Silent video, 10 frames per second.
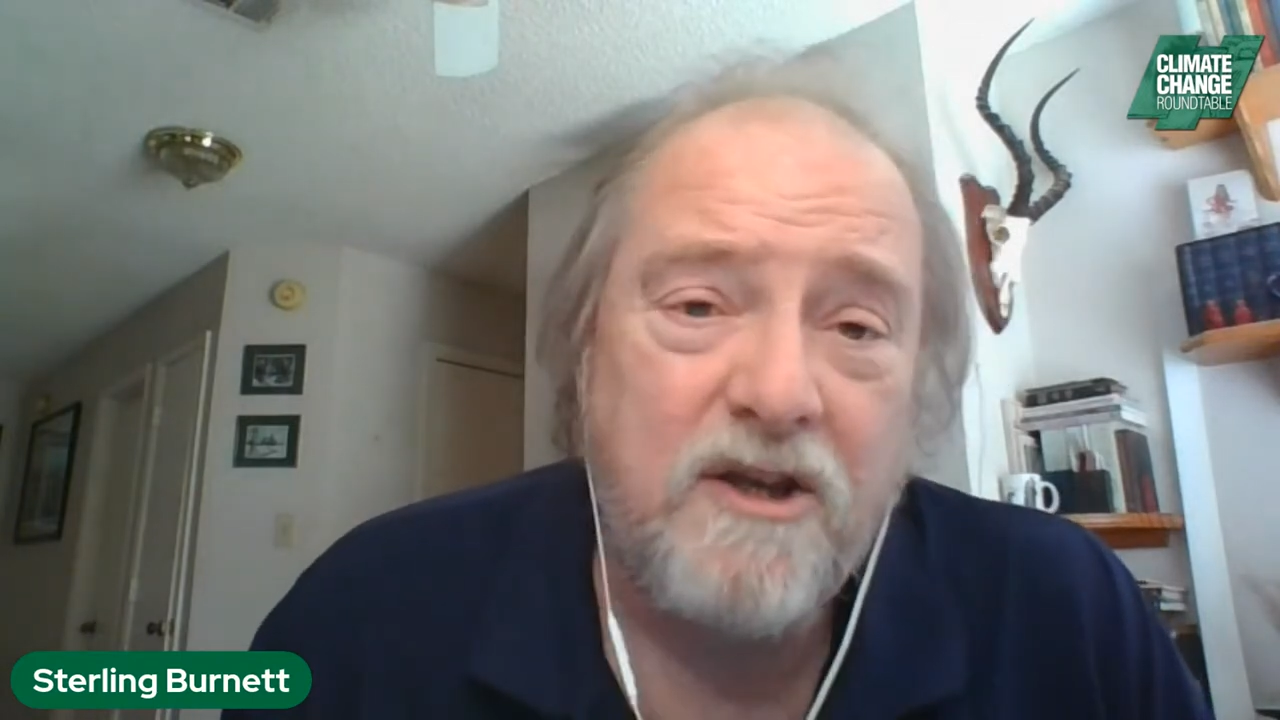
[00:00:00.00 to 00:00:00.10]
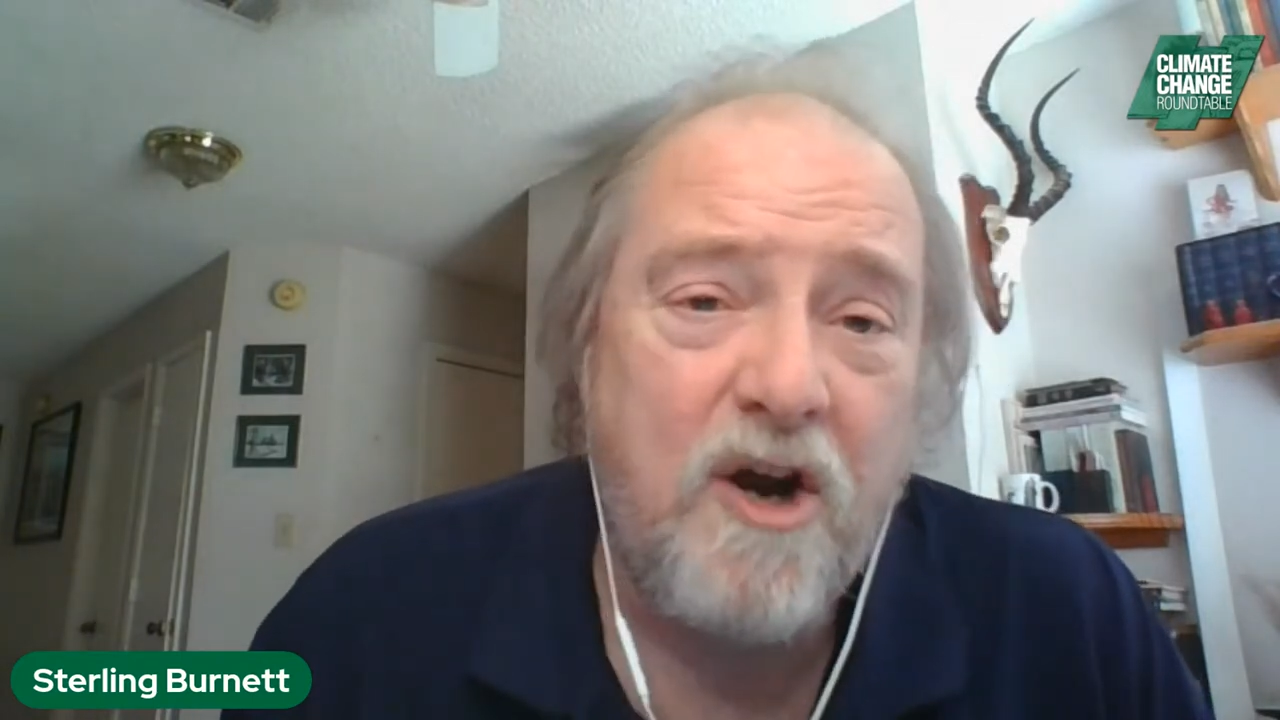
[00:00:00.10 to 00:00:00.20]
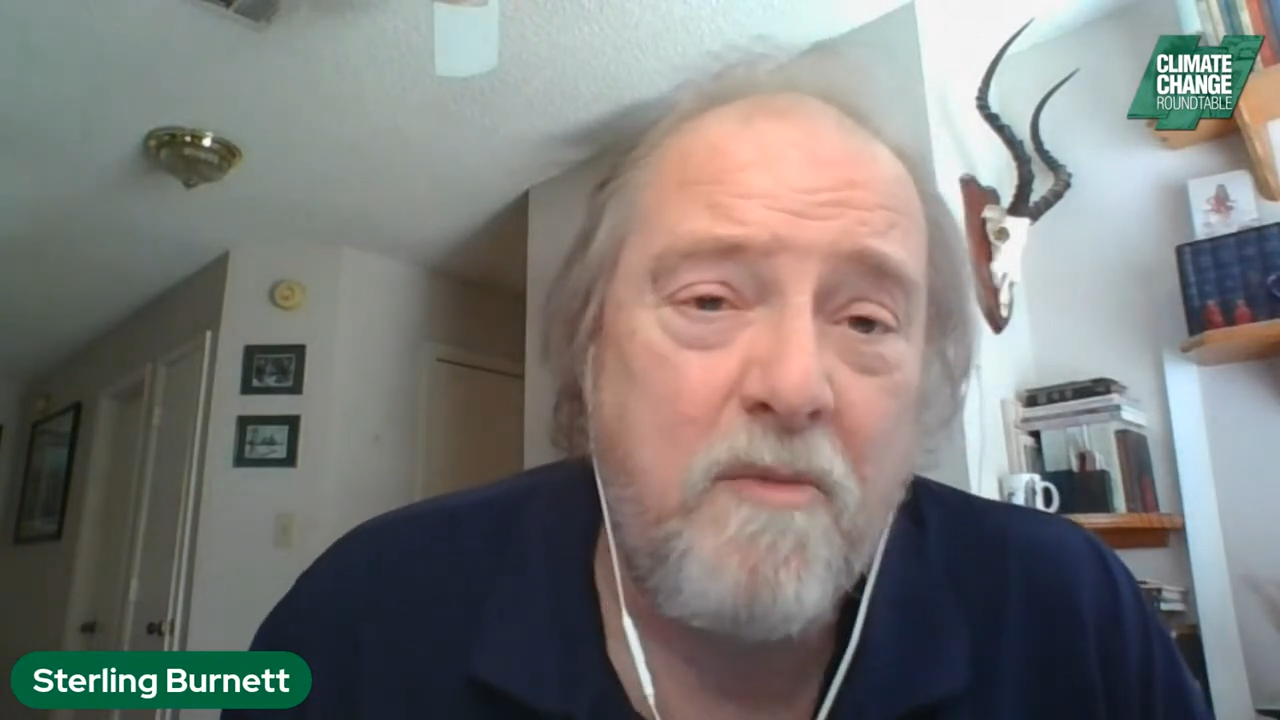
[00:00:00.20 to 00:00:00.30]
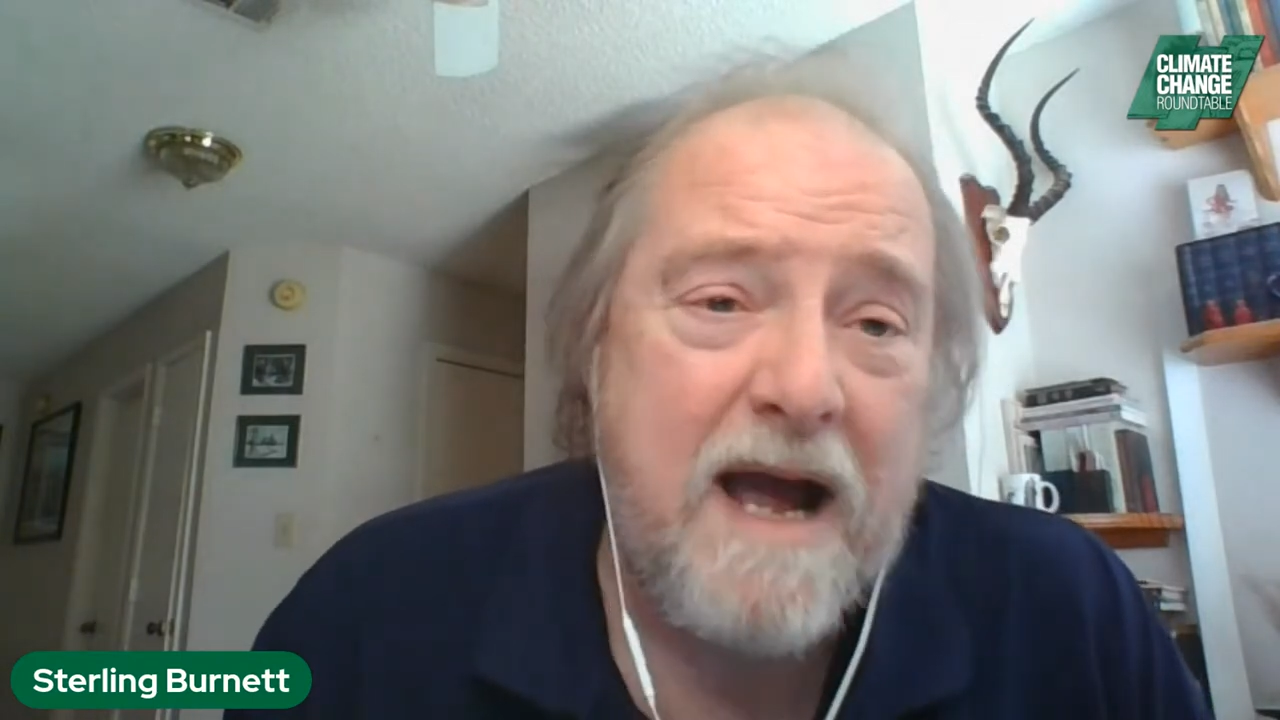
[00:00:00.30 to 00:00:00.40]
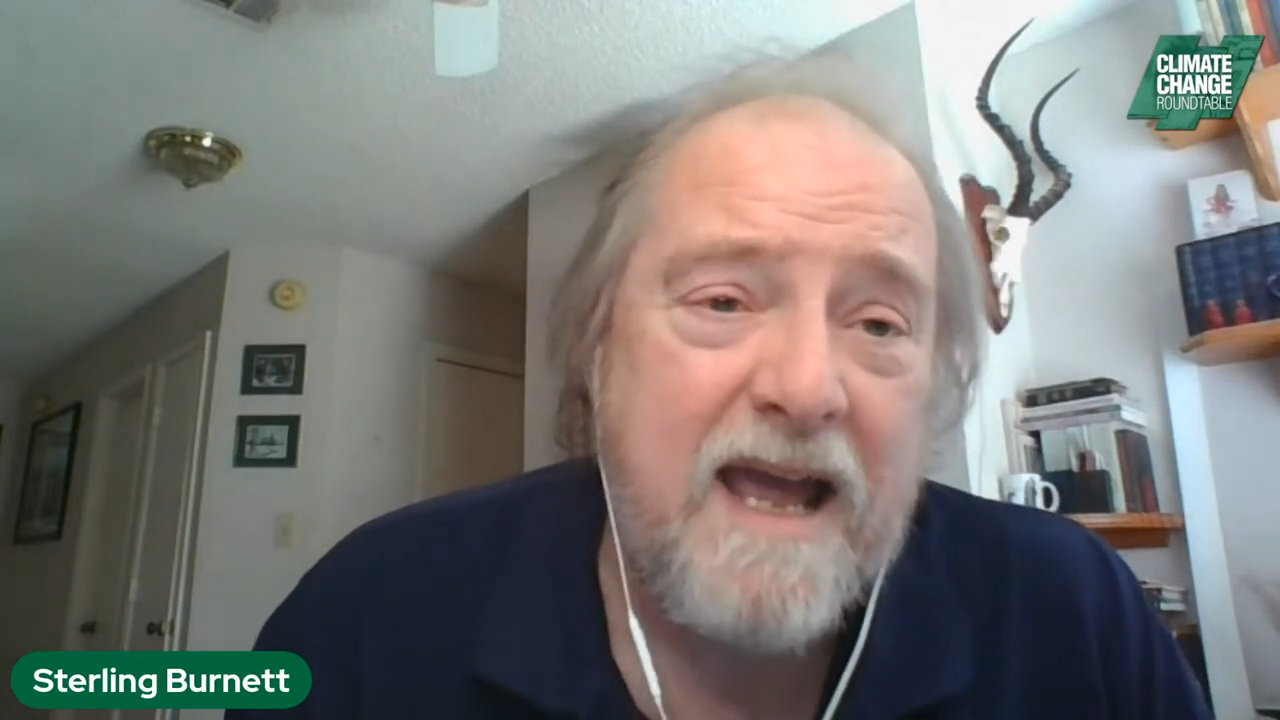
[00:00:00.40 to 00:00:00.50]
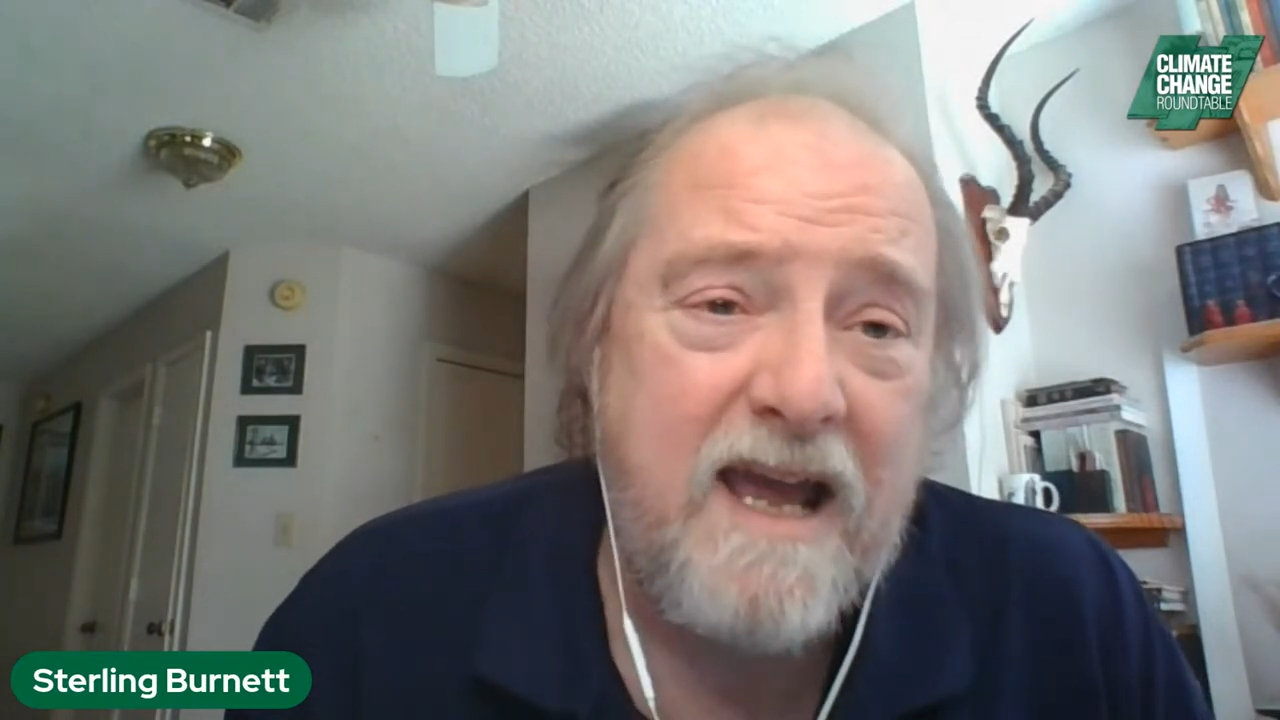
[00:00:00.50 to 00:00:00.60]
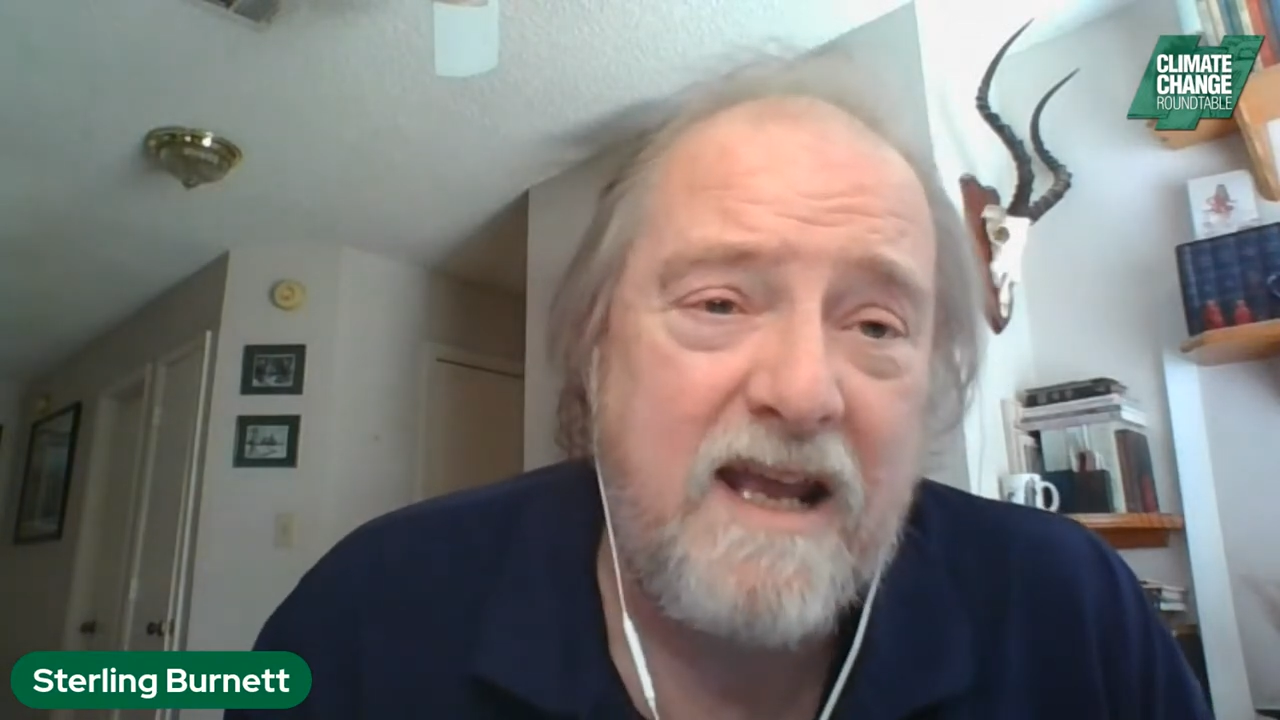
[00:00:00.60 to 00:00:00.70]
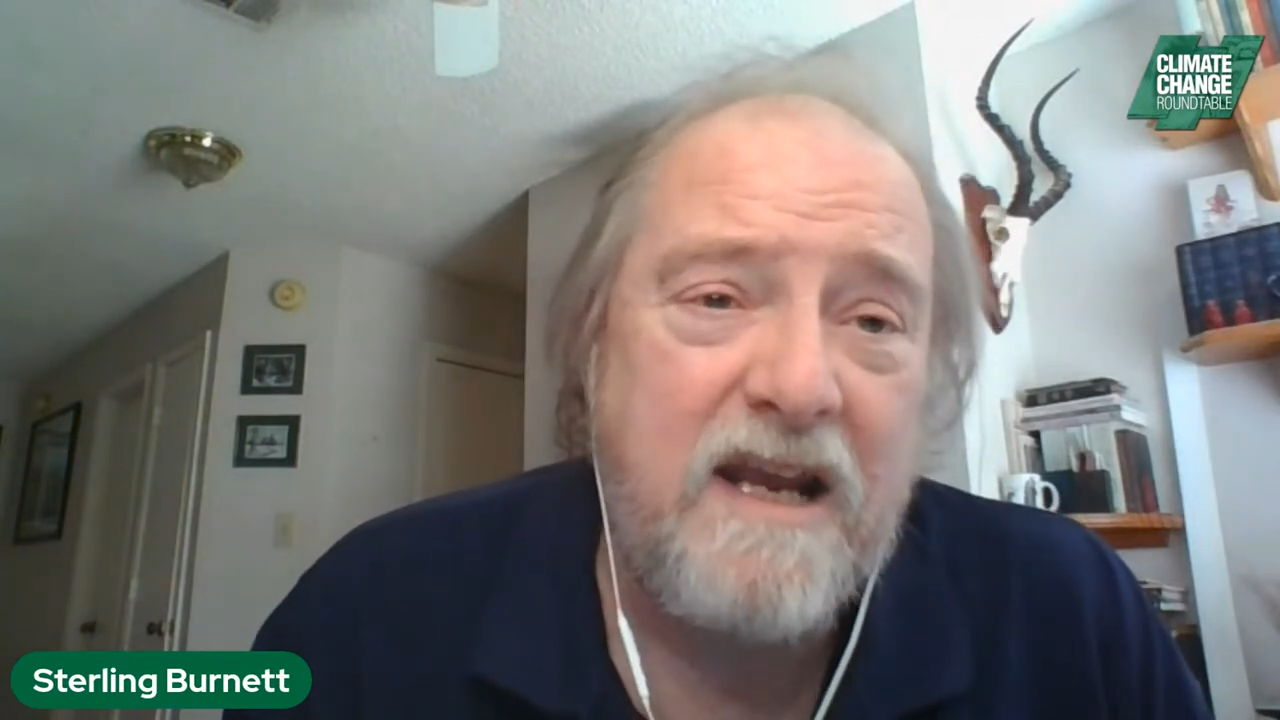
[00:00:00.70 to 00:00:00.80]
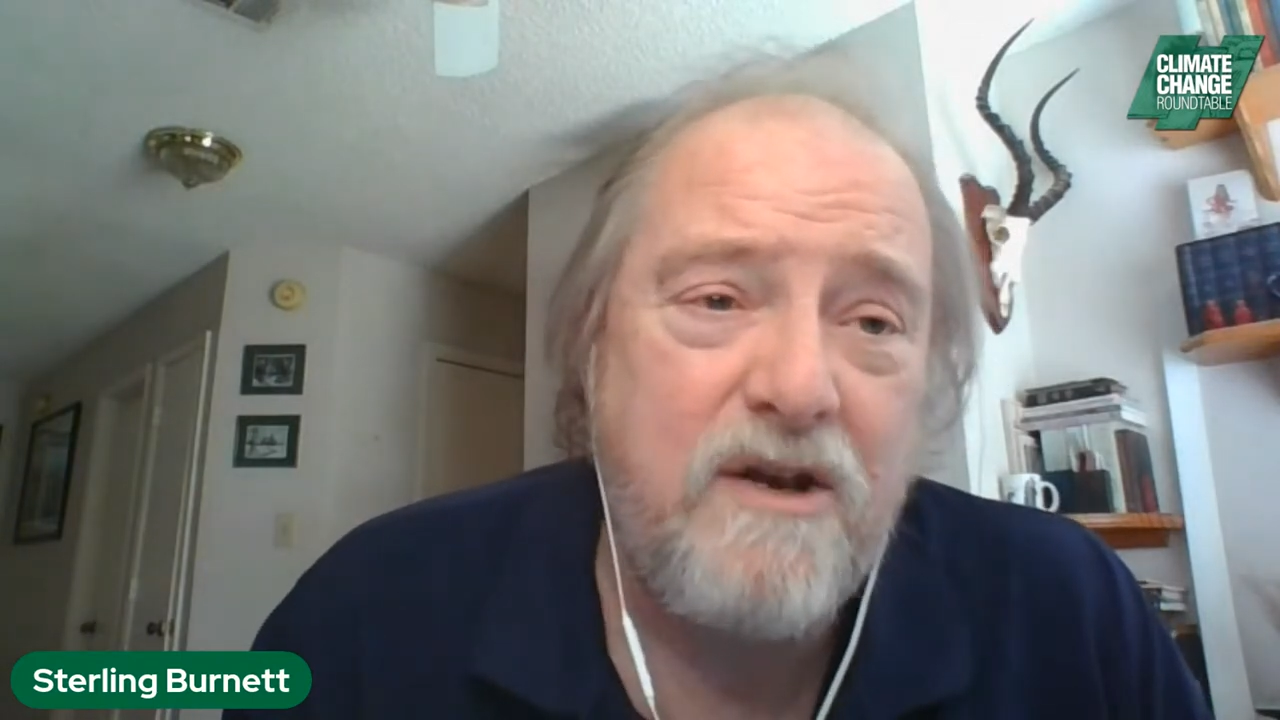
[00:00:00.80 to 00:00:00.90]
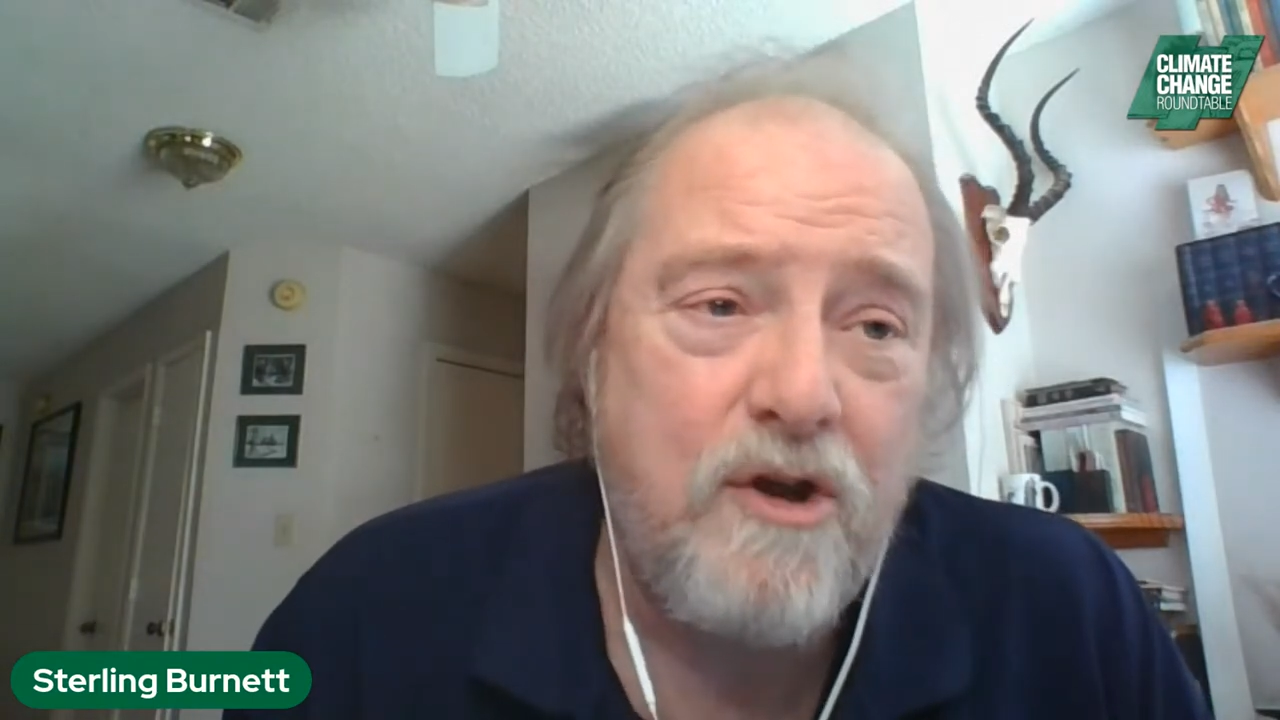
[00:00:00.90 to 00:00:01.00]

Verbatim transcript: go by any